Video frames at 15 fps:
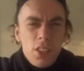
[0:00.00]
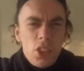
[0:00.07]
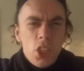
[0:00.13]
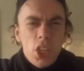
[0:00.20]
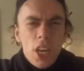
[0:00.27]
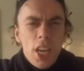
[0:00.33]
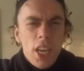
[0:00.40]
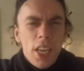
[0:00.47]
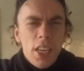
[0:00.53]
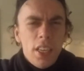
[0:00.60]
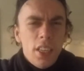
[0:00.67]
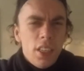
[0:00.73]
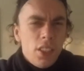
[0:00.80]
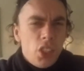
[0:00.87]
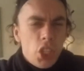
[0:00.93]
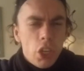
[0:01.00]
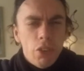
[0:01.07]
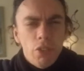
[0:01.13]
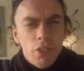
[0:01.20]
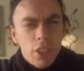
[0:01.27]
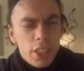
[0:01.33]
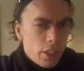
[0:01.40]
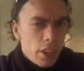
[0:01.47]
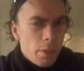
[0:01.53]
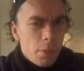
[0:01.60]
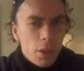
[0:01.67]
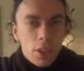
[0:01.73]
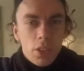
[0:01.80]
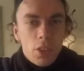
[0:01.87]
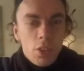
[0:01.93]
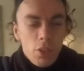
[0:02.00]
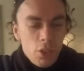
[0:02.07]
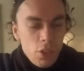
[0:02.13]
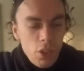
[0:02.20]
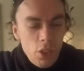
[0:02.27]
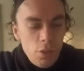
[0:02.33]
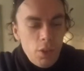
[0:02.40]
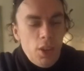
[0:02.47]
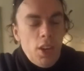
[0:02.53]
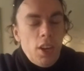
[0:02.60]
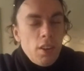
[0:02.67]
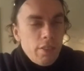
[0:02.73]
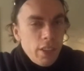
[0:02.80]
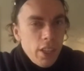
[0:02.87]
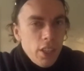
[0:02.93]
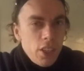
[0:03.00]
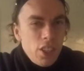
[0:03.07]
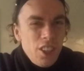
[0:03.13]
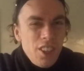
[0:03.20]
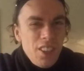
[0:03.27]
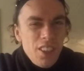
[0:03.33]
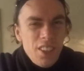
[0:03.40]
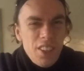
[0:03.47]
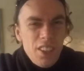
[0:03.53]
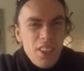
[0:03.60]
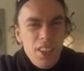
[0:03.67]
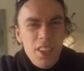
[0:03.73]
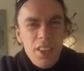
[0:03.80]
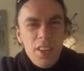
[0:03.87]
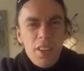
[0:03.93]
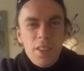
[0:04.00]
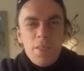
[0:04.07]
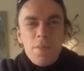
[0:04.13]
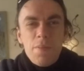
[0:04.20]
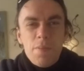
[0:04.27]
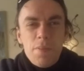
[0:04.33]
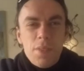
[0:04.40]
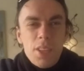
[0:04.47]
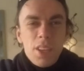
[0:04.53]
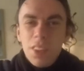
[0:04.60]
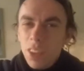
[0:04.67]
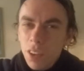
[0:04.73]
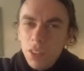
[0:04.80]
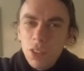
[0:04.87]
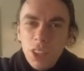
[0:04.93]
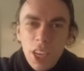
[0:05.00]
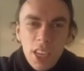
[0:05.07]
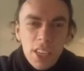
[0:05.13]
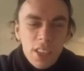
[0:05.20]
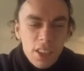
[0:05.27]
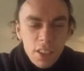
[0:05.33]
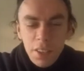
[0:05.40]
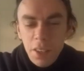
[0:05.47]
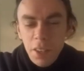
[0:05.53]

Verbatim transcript: Just like Jeffrey Dahmer don't know what love is. They'll take